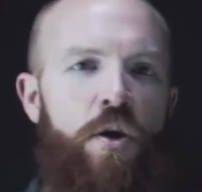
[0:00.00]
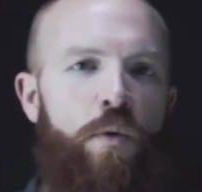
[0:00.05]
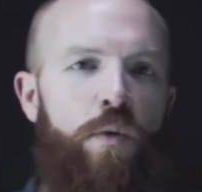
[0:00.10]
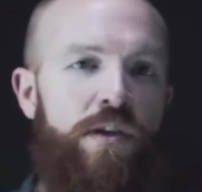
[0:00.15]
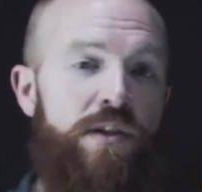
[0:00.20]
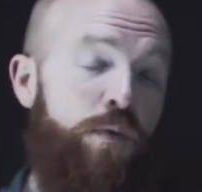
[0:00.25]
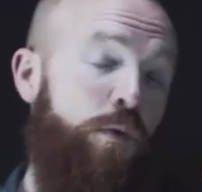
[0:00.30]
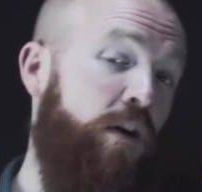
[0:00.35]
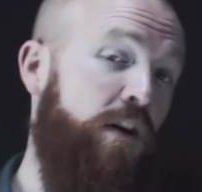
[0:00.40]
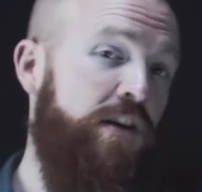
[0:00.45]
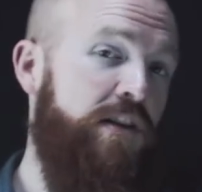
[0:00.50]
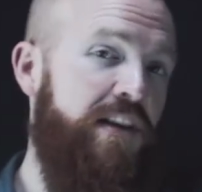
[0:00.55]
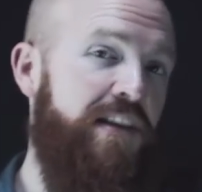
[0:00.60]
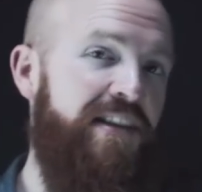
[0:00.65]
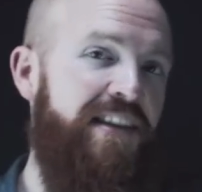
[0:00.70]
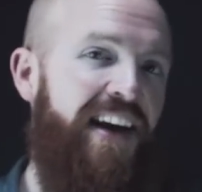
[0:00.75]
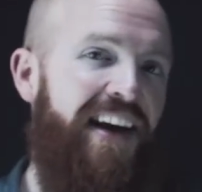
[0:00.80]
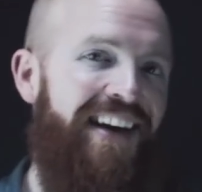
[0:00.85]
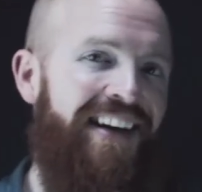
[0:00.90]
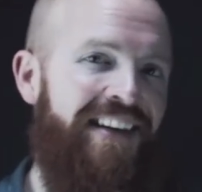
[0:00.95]
What's worse
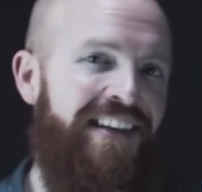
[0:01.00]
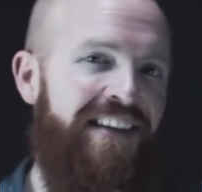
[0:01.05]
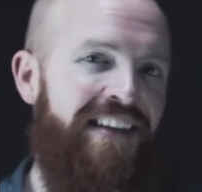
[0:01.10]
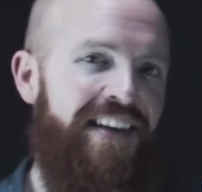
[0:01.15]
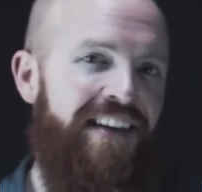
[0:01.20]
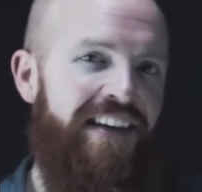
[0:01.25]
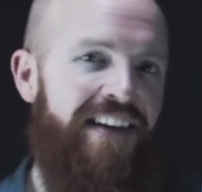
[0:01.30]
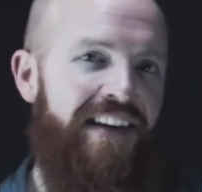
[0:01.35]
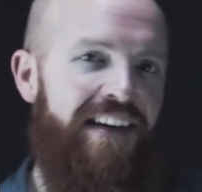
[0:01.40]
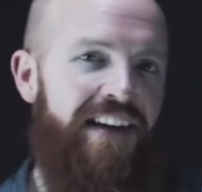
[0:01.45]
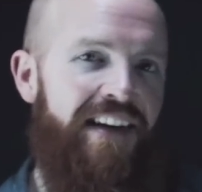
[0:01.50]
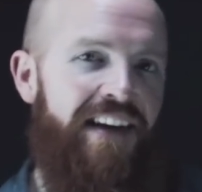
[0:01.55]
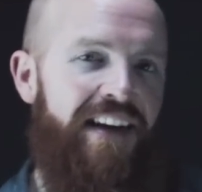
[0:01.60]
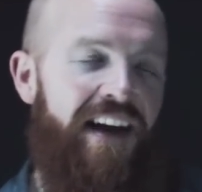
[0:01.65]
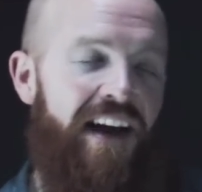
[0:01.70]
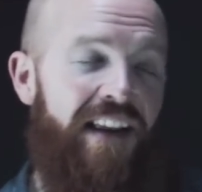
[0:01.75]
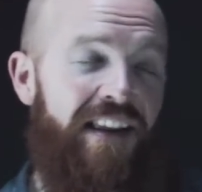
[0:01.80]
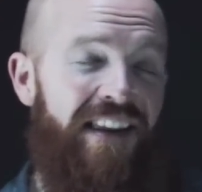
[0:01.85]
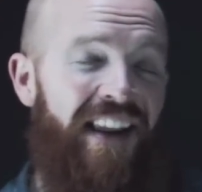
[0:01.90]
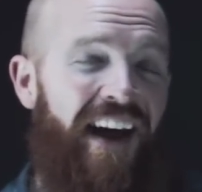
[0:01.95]
is that
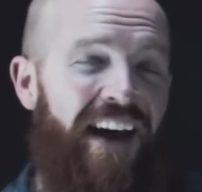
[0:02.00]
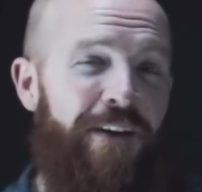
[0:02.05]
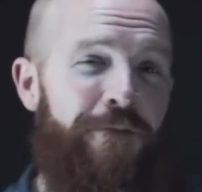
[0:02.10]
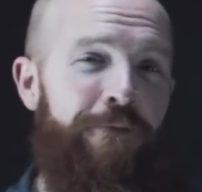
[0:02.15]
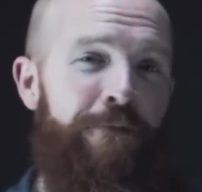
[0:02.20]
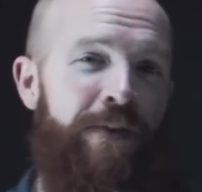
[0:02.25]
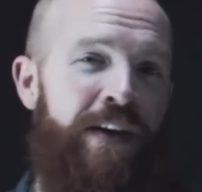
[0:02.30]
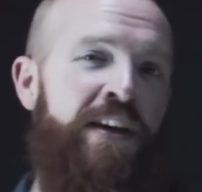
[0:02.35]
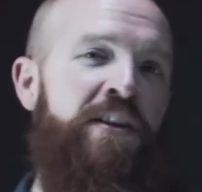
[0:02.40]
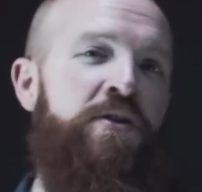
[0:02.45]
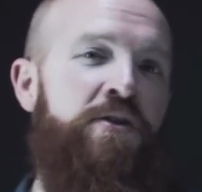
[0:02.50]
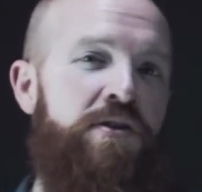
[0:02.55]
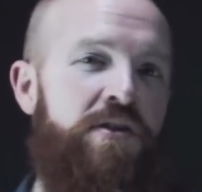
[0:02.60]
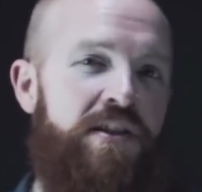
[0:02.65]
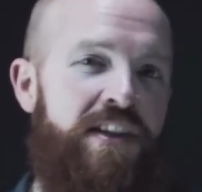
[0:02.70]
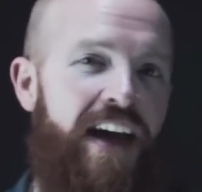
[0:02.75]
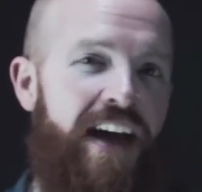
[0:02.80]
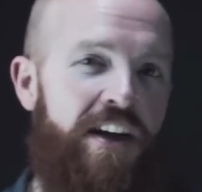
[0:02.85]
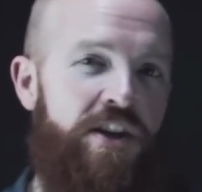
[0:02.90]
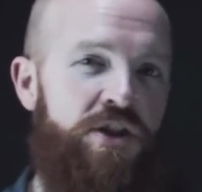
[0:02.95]
a lot of
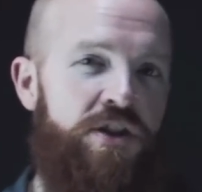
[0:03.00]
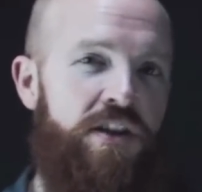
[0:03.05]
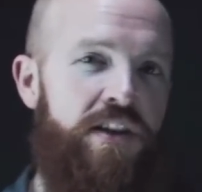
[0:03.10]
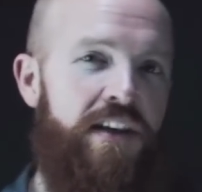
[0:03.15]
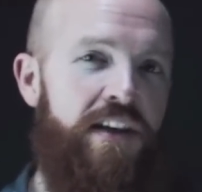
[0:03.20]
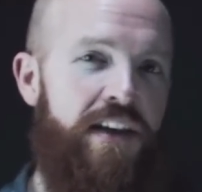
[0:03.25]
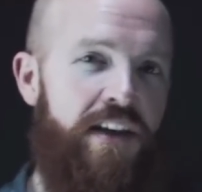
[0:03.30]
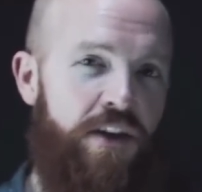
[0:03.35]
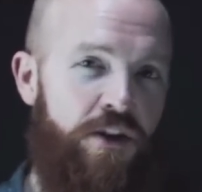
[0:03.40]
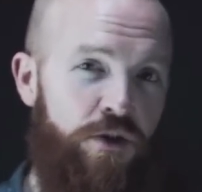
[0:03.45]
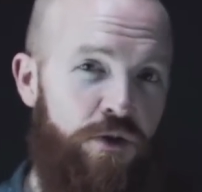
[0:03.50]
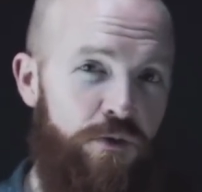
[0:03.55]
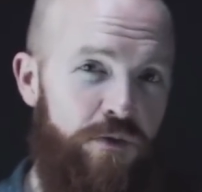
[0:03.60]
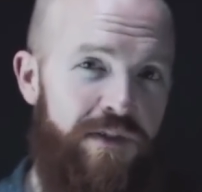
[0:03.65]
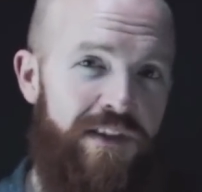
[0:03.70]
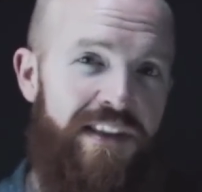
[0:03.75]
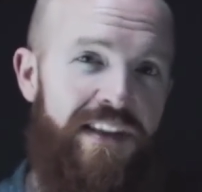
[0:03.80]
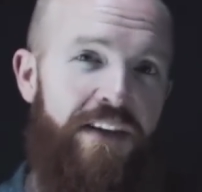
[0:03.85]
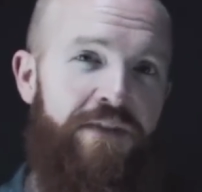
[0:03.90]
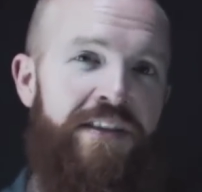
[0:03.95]
vendors actually
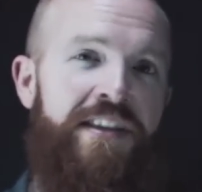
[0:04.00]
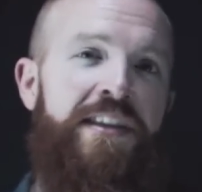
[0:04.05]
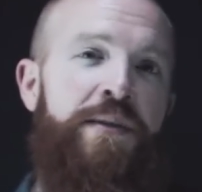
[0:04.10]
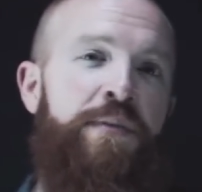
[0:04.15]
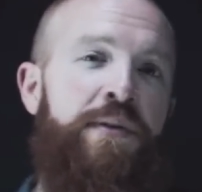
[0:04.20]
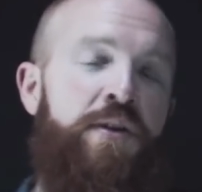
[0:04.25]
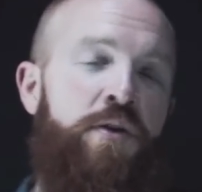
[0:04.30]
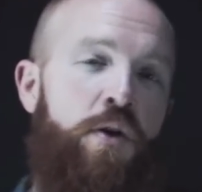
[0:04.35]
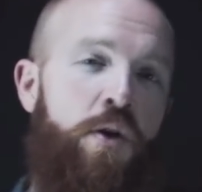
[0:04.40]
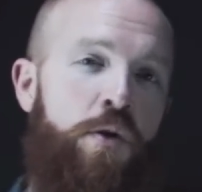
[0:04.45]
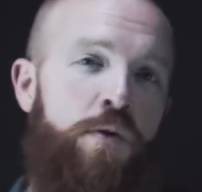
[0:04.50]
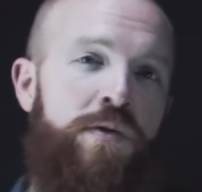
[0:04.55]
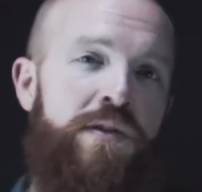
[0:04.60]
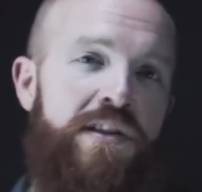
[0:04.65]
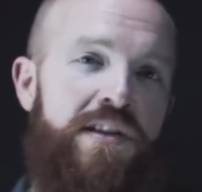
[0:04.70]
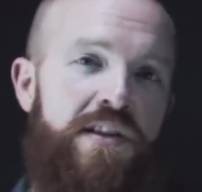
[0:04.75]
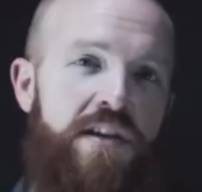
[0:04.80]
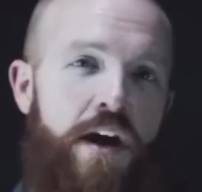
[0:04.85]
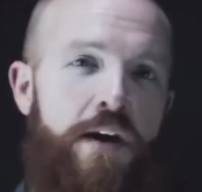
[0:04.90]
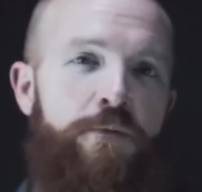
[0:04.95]
include 7-zip in their
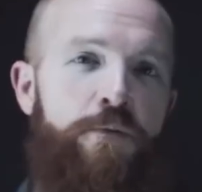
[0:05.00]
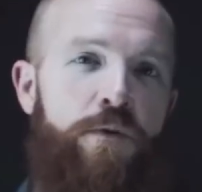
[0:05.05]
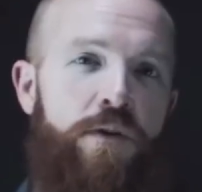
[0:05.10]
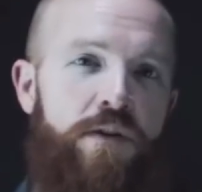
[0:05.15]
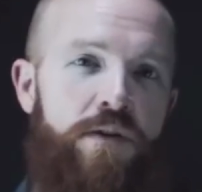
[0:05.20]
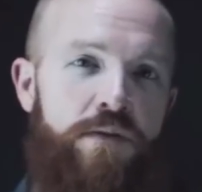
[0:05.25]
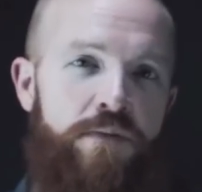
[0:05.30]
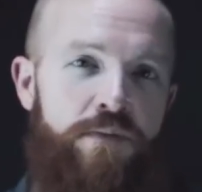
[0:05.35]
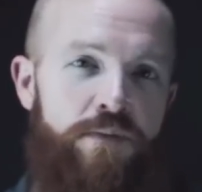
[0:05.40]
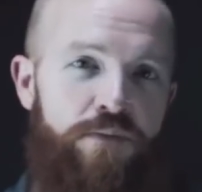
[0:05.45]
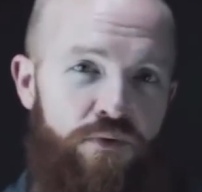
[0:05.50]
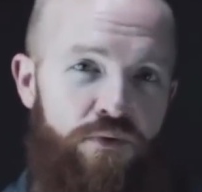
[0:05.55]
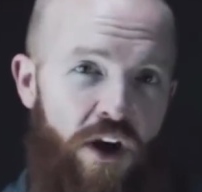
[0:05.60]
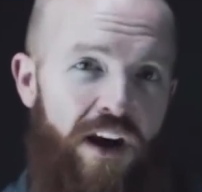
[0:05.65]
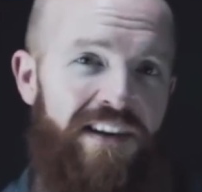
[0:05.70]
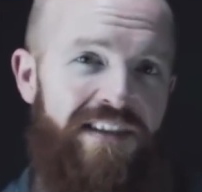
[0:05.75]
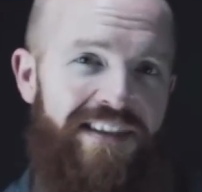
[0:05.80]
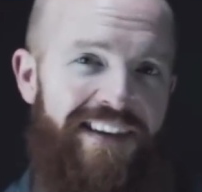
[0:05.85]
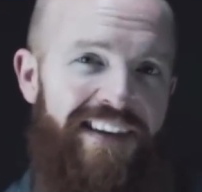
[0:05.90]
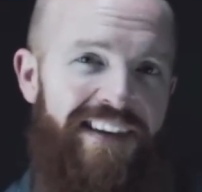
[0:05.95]
own software
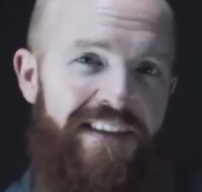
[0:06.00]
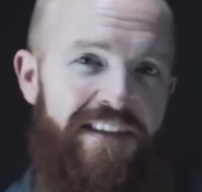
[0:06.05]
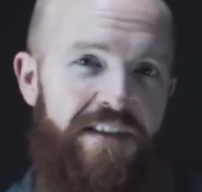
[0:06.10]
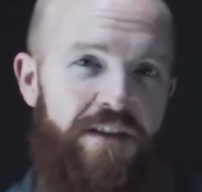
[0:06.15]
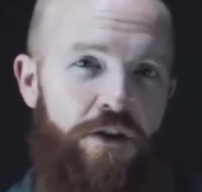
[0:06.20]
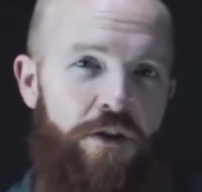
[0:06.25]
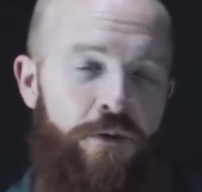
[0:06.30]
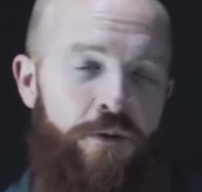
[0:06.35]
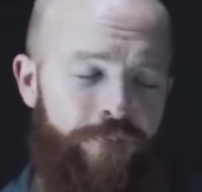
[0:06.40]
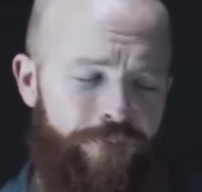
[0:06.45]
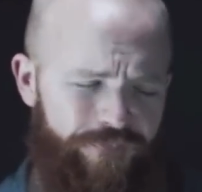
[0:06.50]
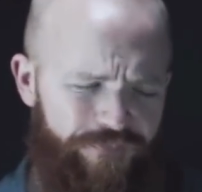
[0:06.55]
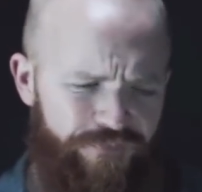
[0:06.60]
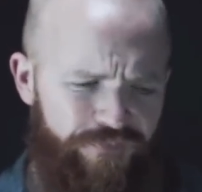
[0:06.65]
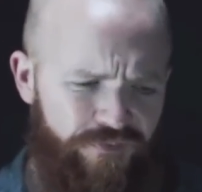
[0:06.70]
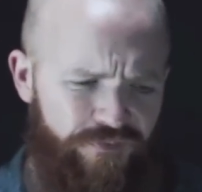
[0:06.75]
process. So